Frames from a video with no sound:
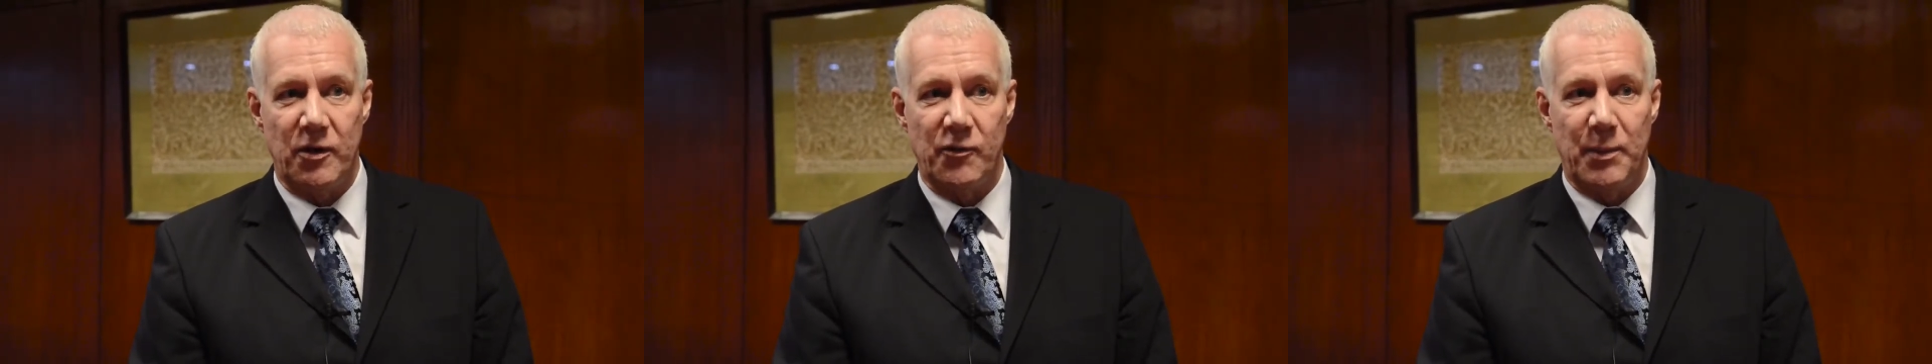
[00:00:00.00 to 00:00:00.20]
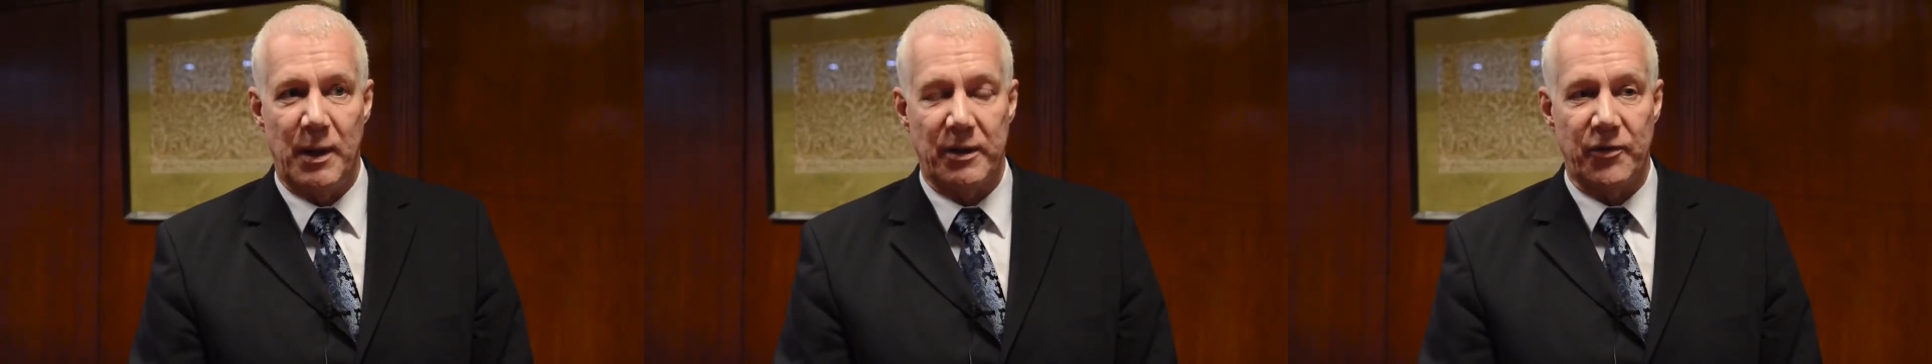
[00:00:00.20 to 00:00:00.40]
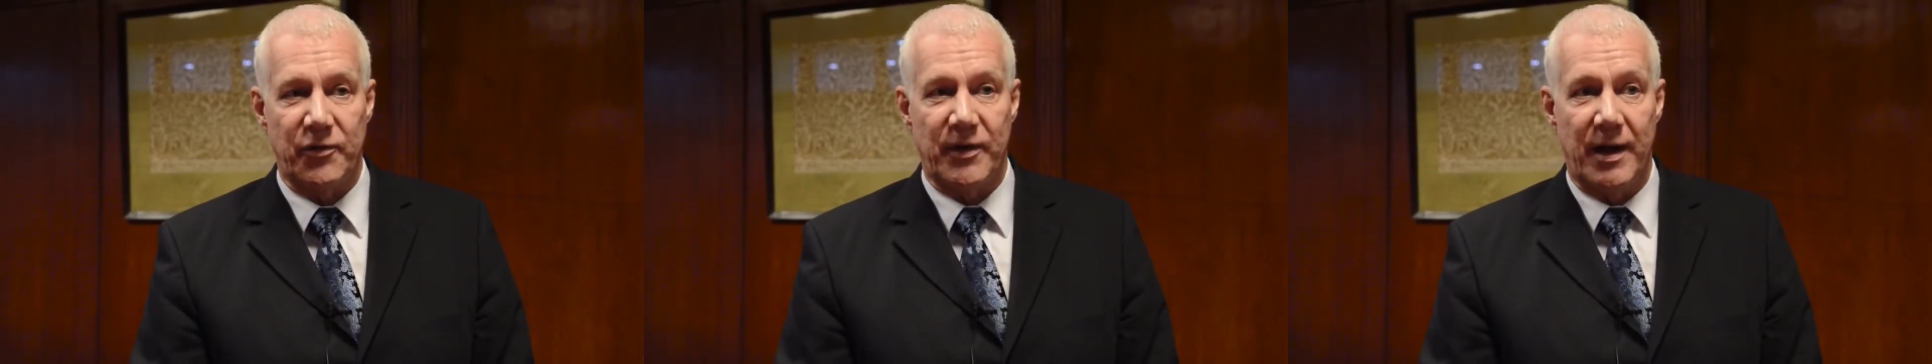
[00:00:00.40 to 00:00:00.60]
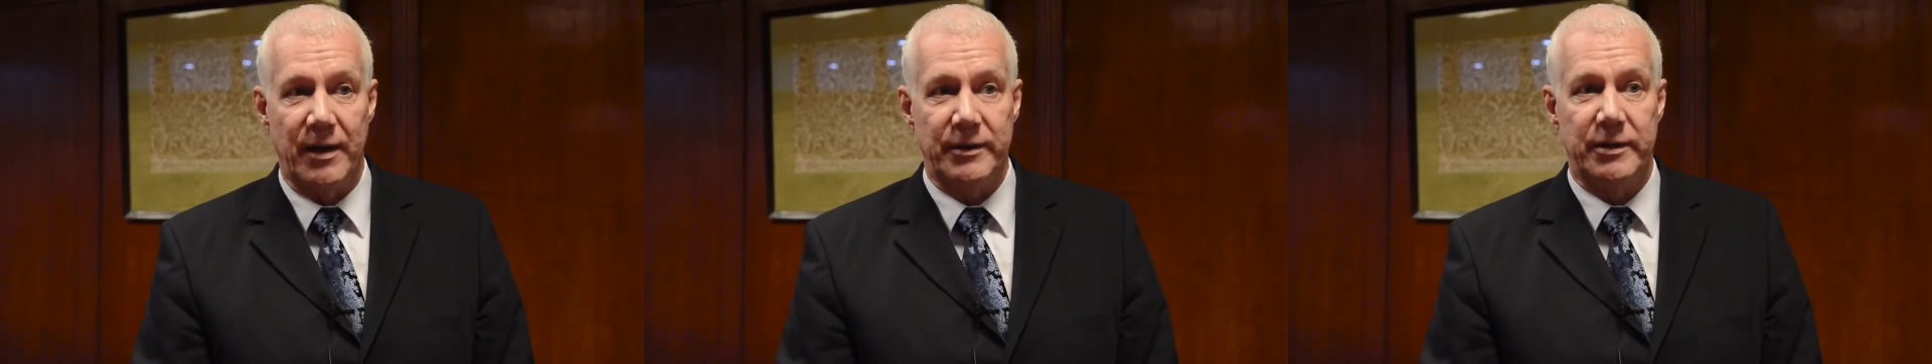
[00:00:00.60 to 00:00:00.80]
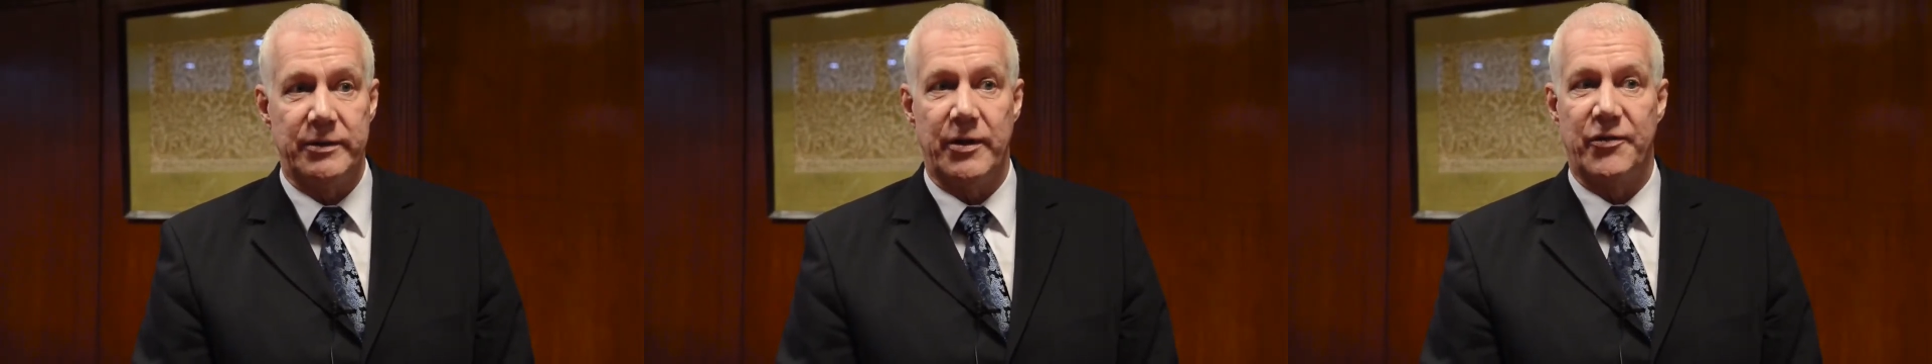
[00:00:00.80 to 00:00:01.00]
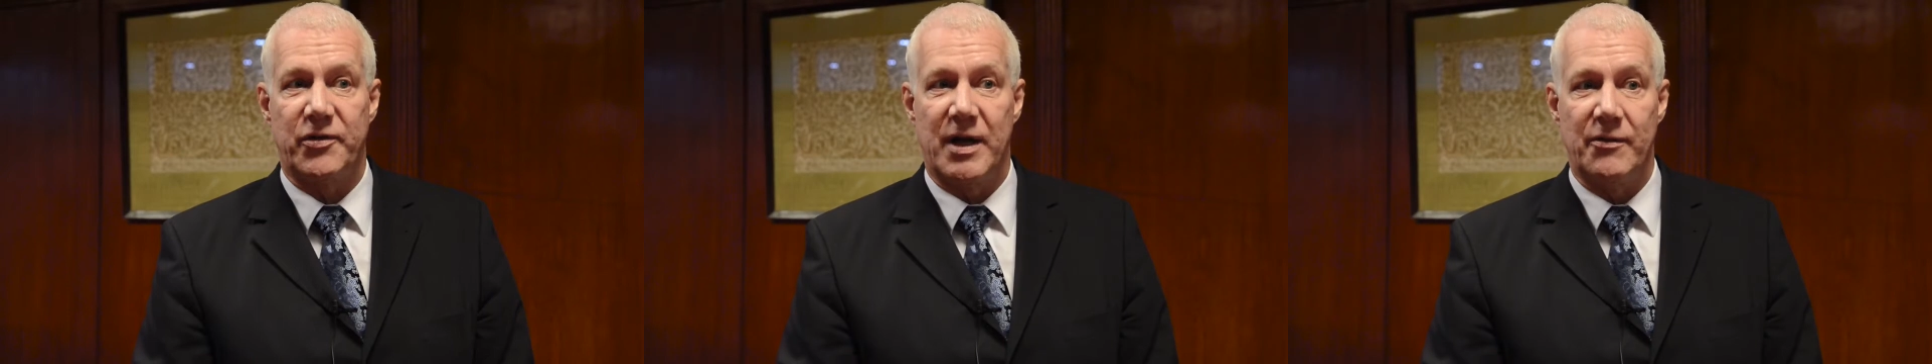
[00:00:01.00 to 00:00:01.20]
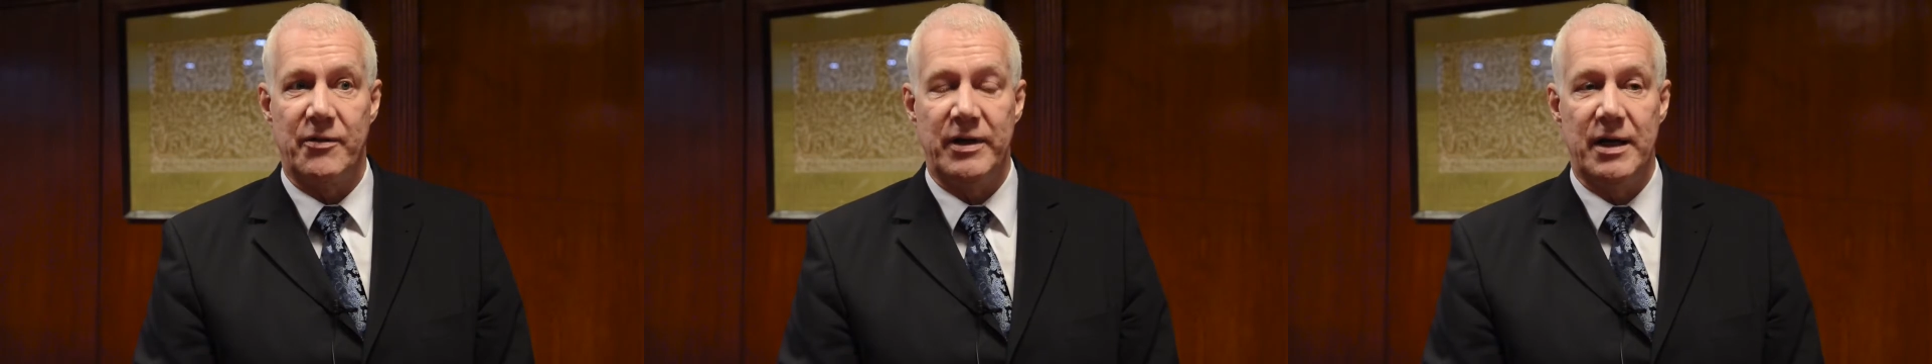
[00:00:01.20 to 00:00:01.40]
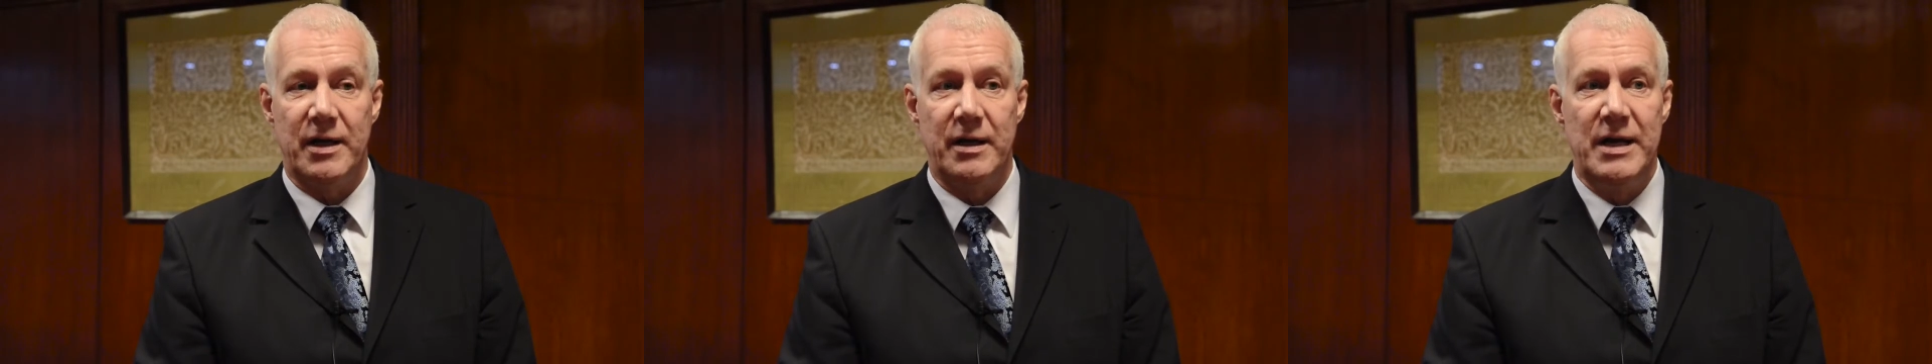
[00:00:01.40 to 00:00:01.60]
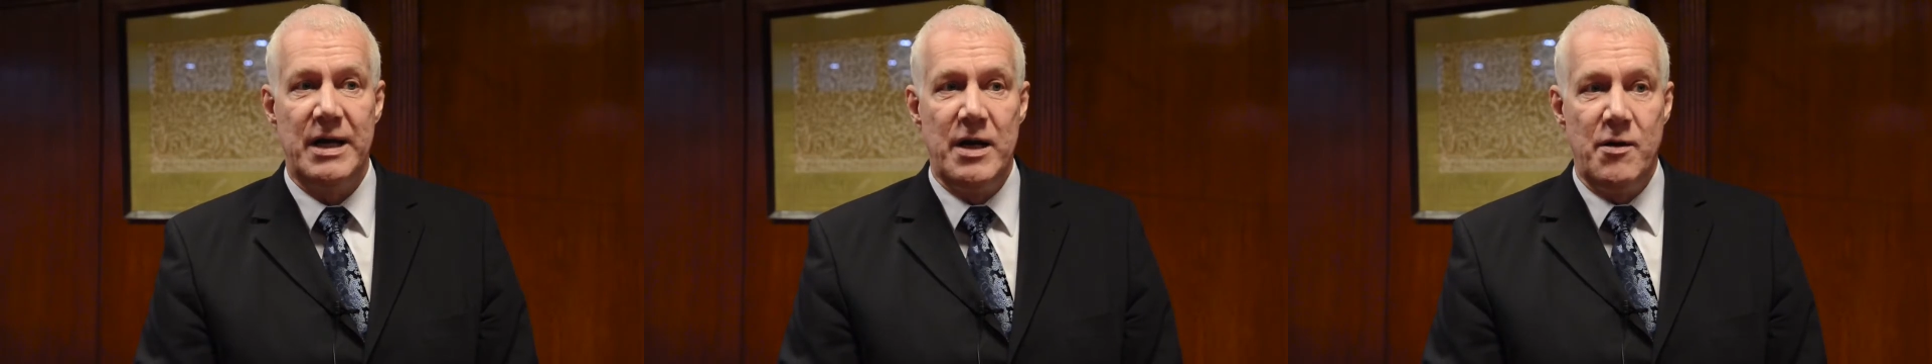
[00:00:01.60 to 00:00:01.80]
of Pakistan and its governor